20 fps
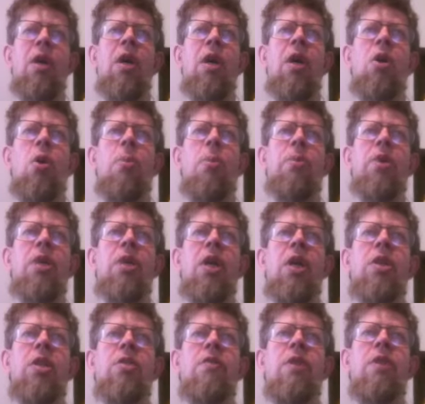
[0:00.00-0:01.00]
I hope you
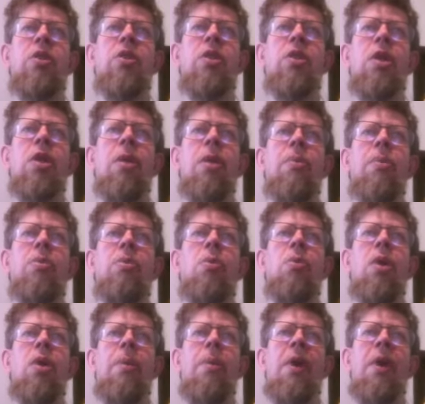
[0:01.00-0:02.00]
guys eventually come up to
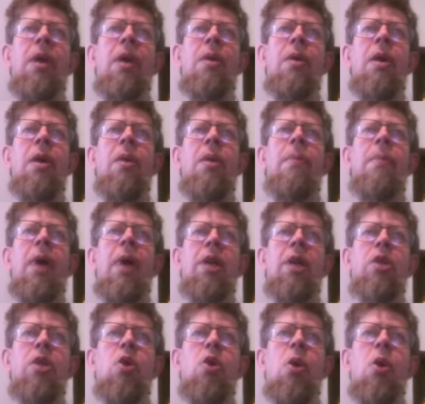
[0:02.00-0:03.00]
Winnipeg,
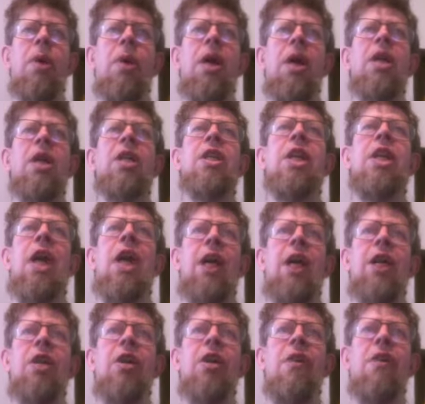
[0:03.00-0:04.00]
Manitoba,
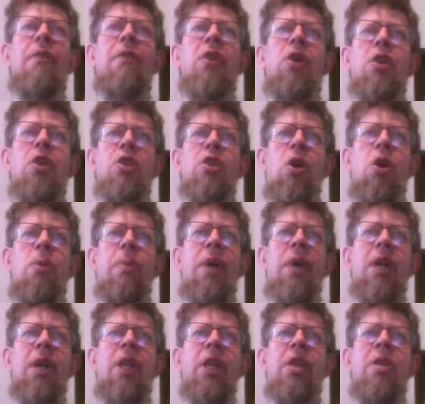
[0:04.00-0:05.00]
Canada for a show,
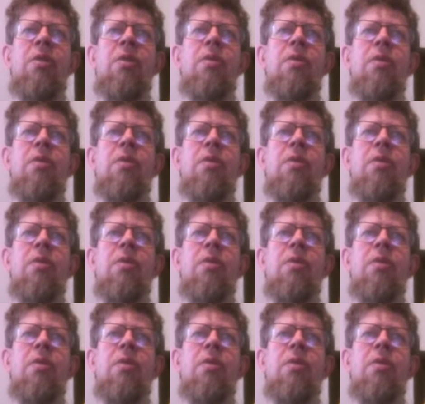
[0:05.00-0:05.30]
buddy.